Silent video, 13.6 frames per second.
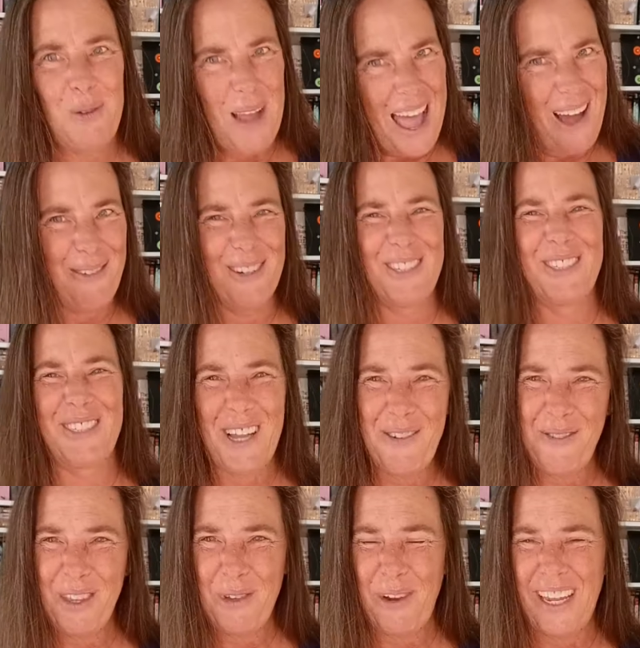hours
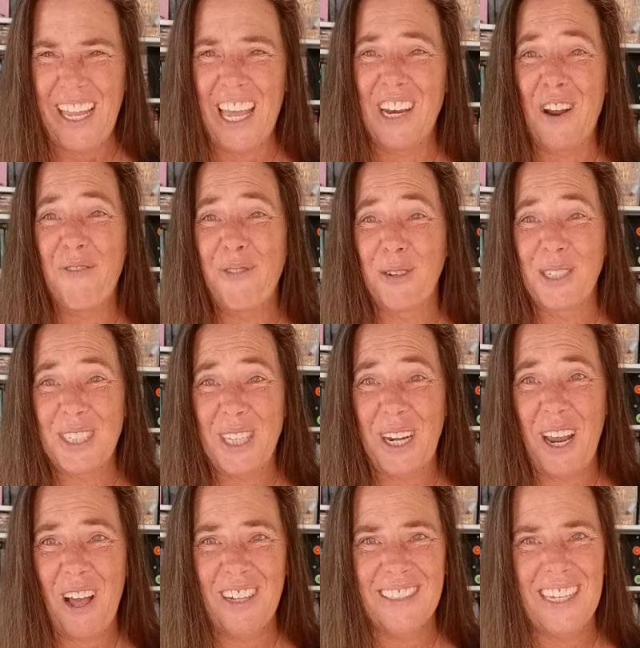over the weekend for
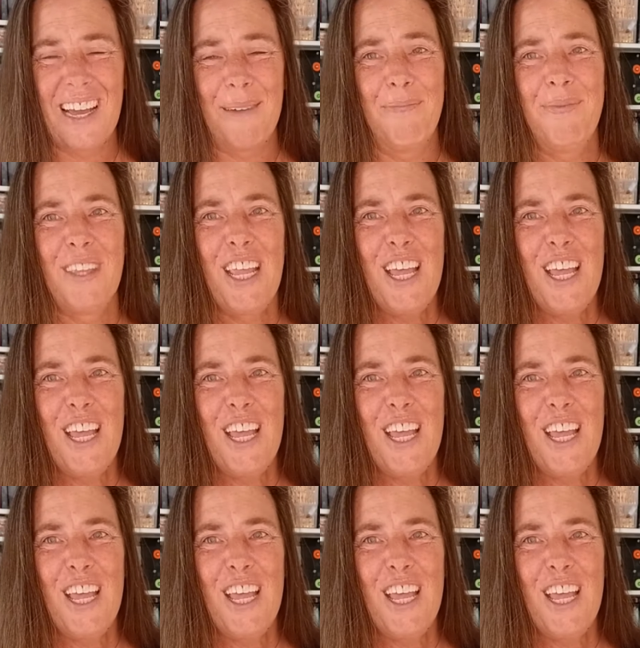study hall time.